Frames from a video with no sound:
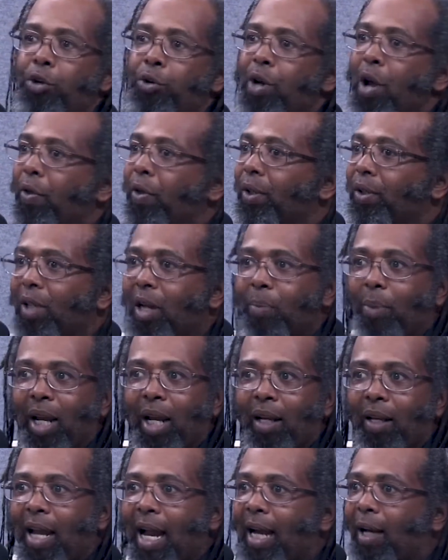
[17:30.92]
You know there's going to
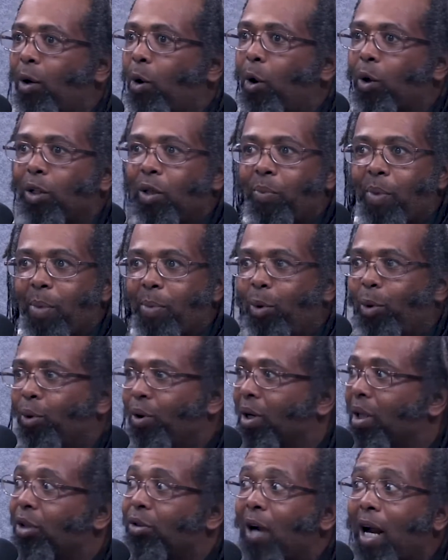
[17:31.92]
be landlords or people who are
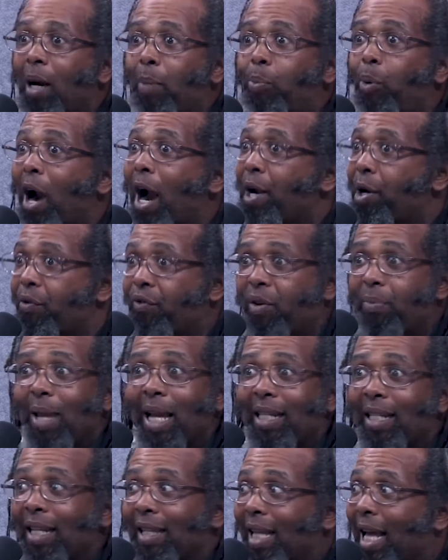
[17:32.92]
going to try to pry you from
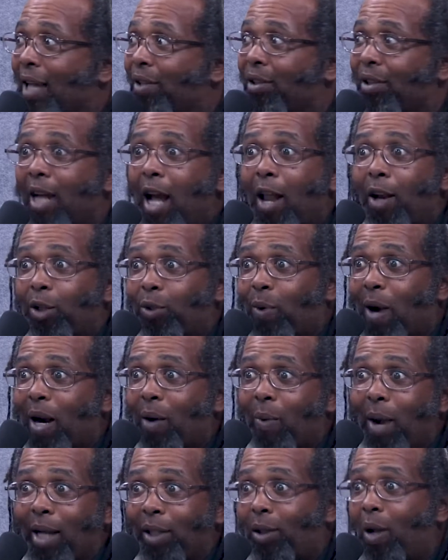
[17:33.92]
that $10,000 right
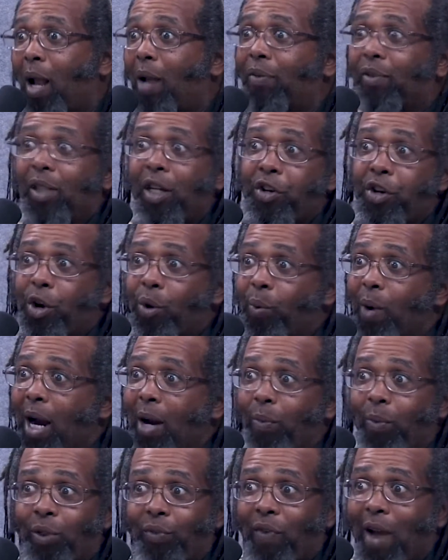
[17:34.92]
away. So all of a sudden your
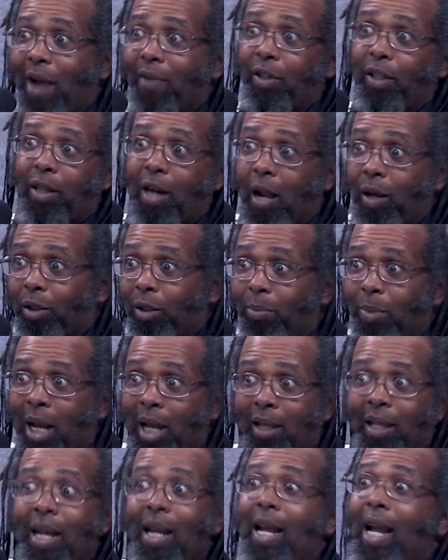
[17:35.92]
rent was $500 a
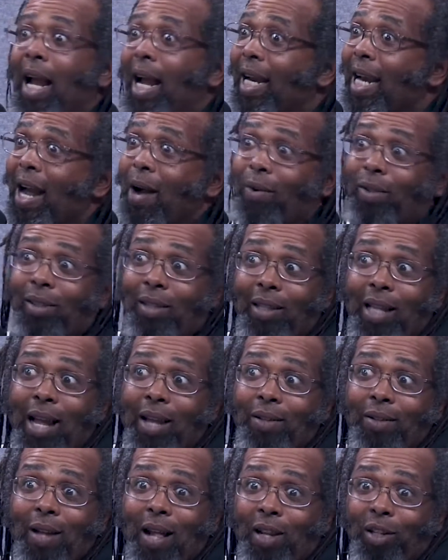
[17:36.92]
month, and now it's
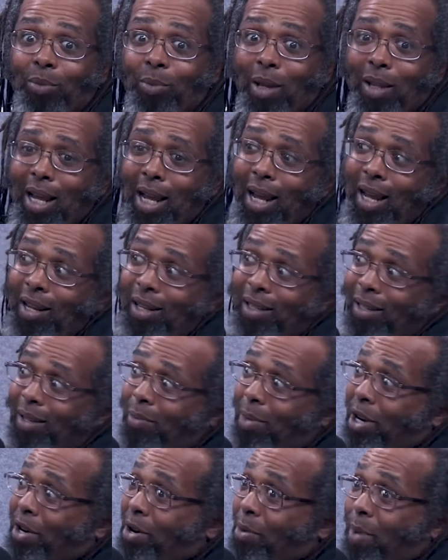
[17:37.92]
$1,000 a month. Hey, listen,
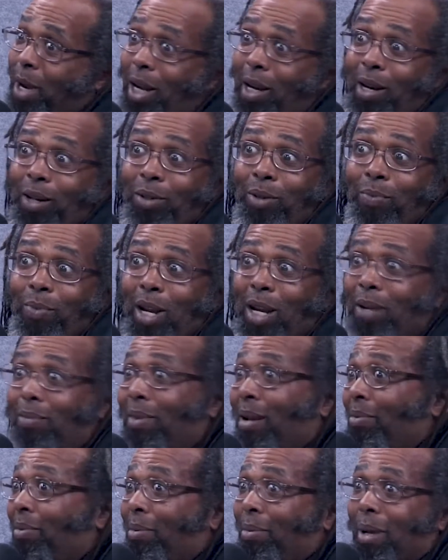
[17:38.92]
man, you're making extra money.
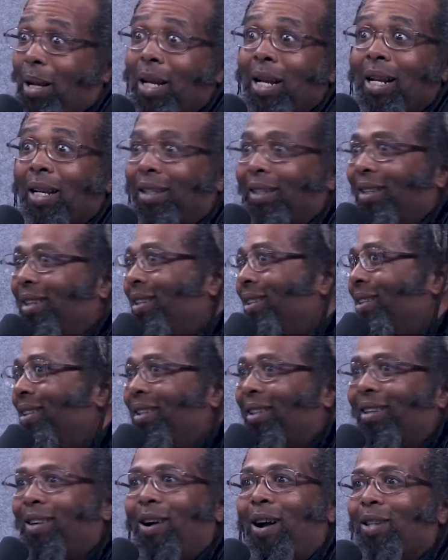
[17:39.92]
Blah blah blah.
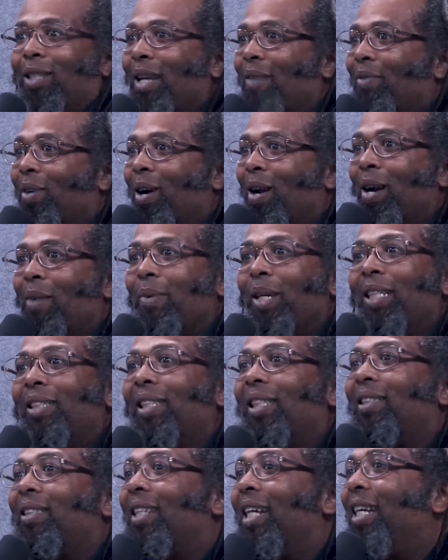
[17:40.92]
The costs haven't gone up. It's
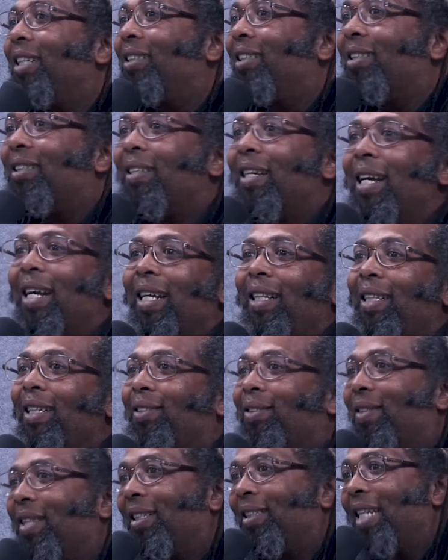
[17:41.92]
just
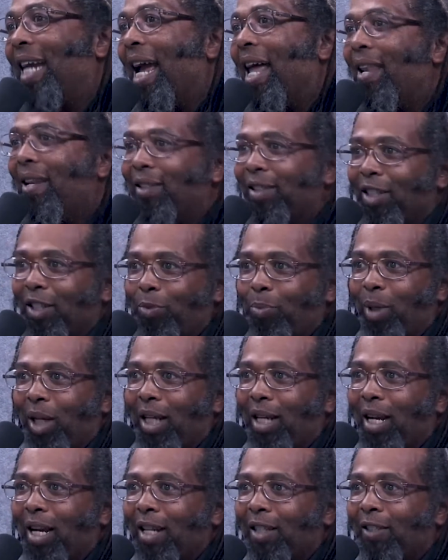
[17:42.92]
these are the challenges
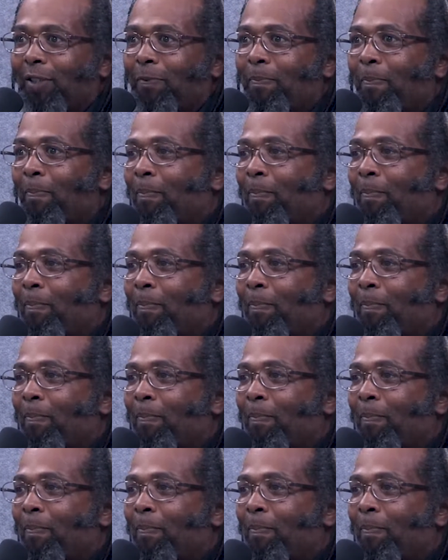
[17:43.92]
because